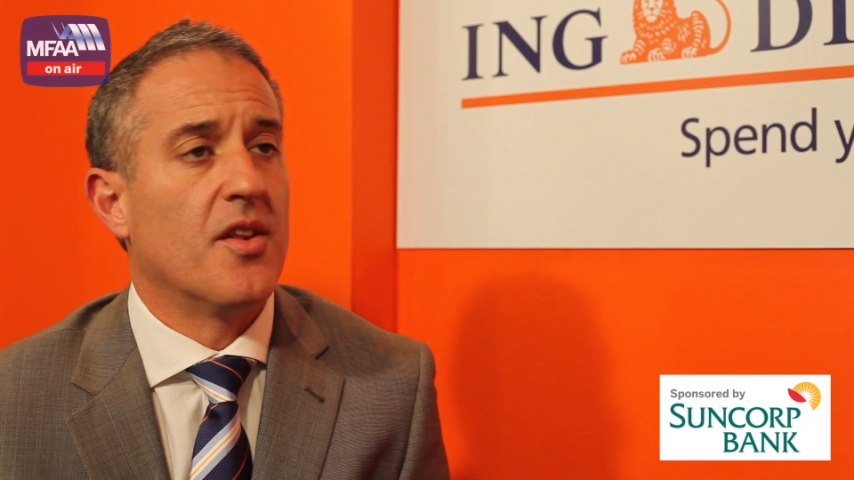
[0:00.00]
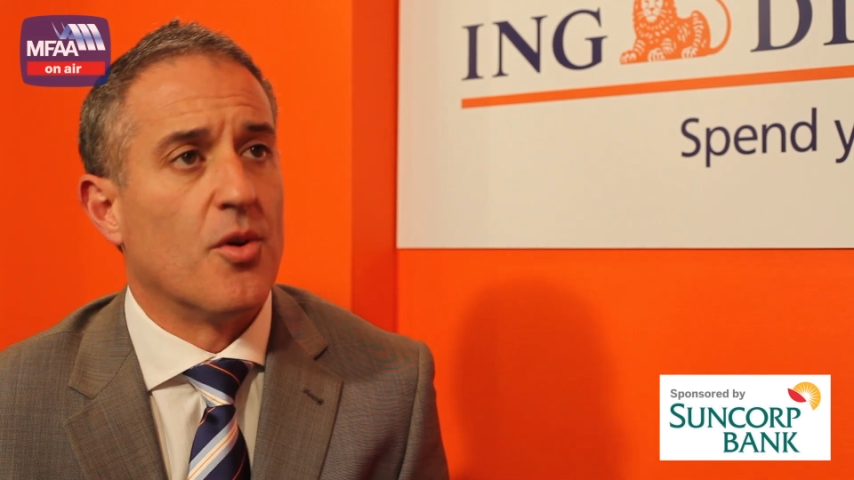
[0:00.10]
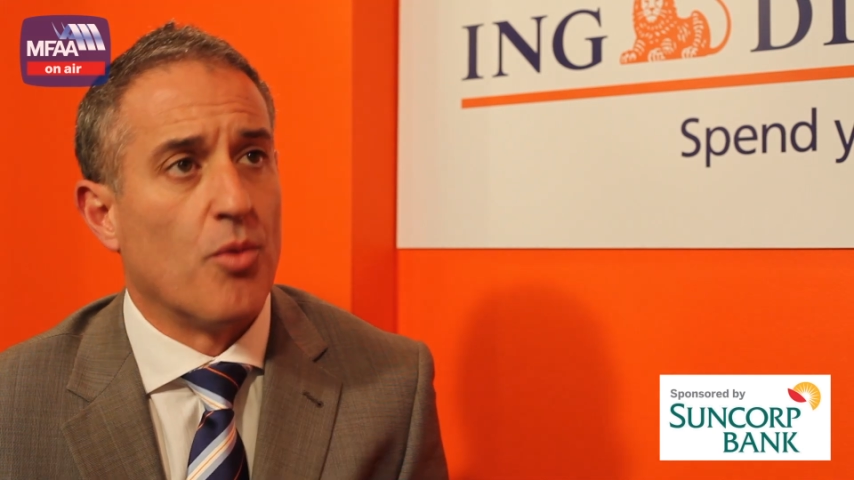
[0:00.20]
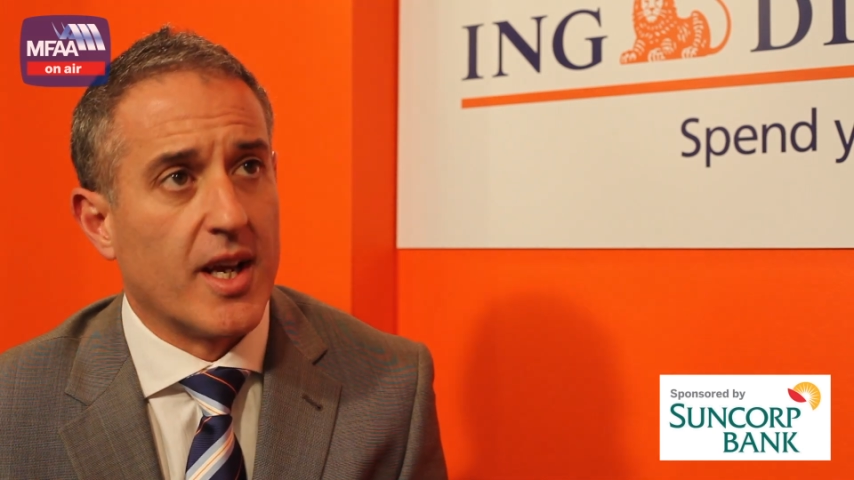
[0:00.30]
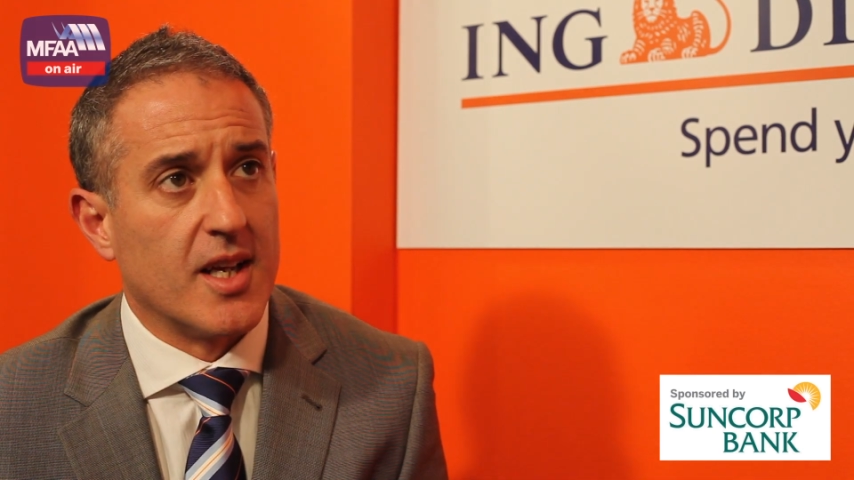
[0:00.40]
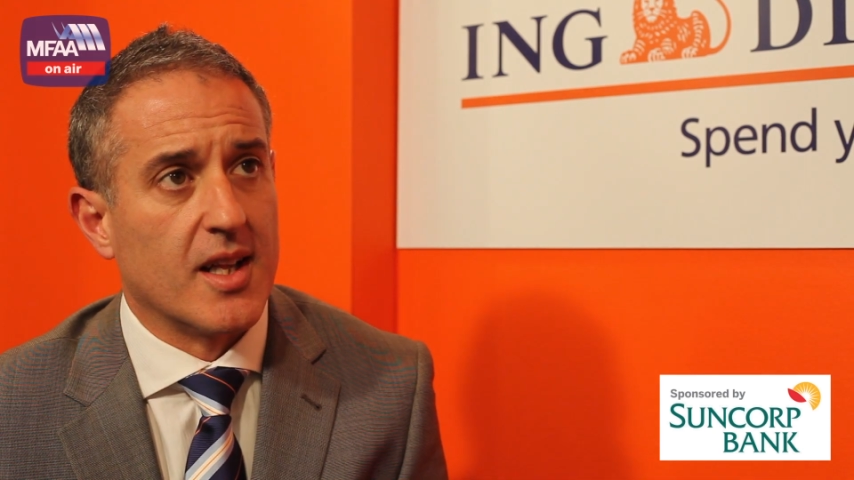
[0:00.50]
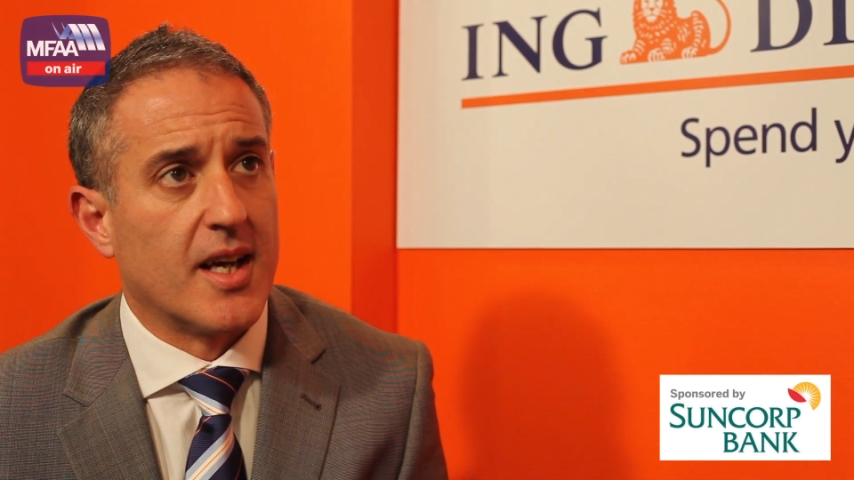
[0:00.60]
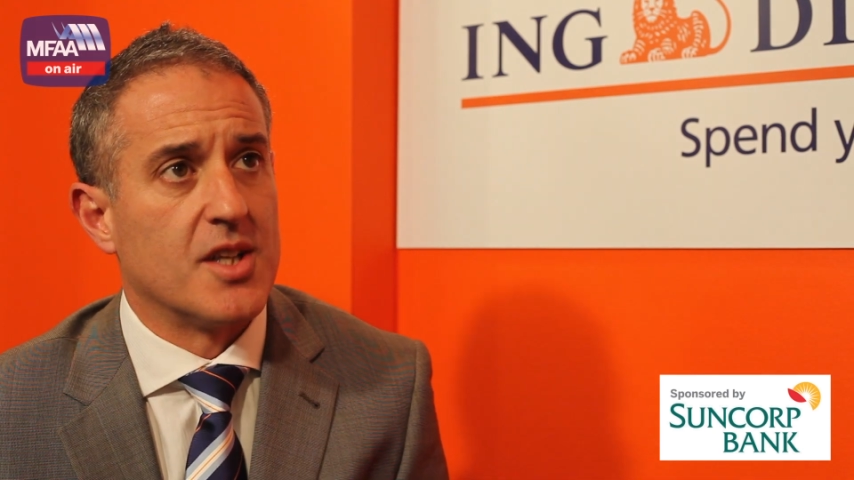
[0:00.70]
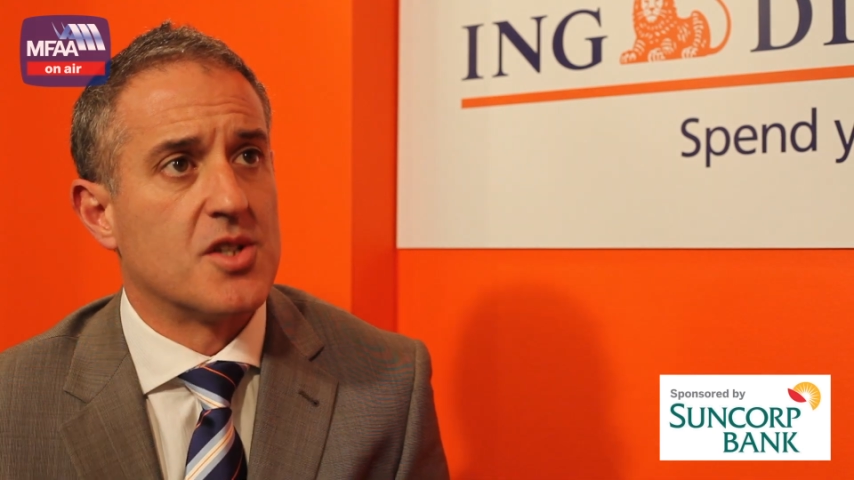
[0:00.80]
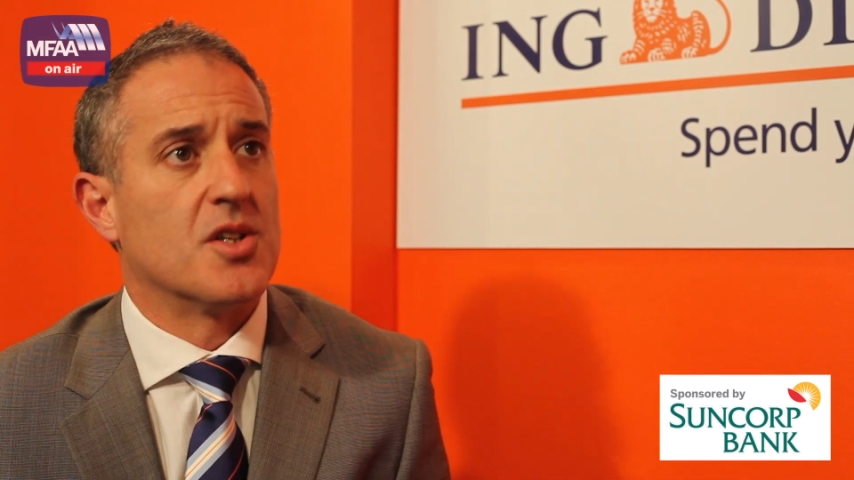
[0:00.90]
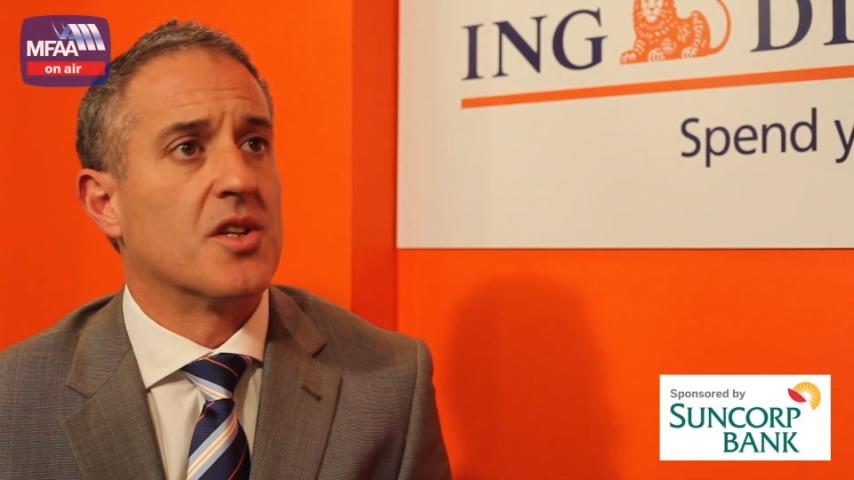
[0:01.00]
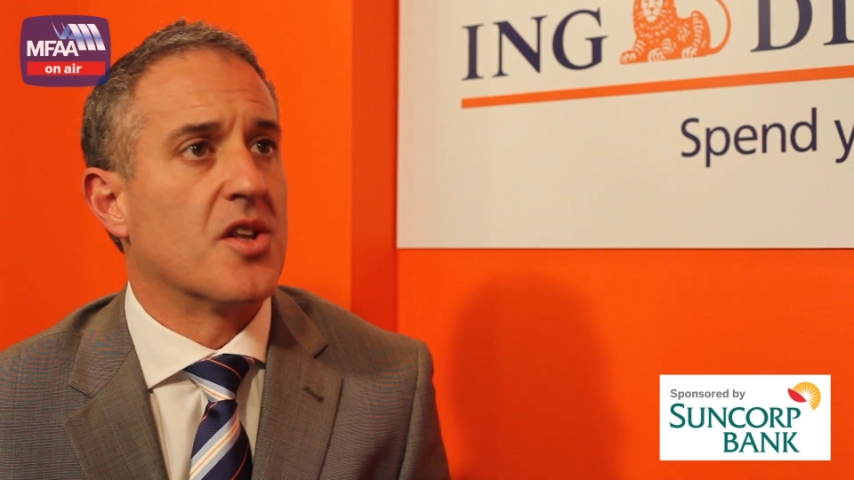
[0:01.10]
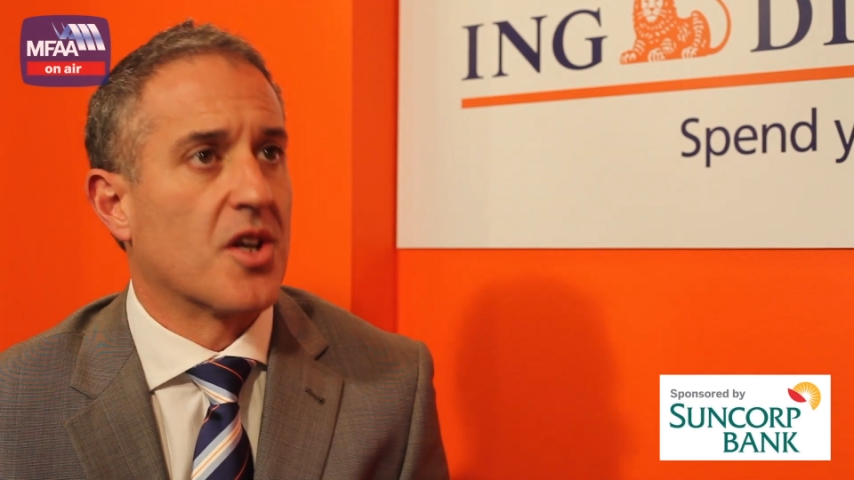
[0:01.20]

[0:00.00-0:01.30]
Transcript: the regulation,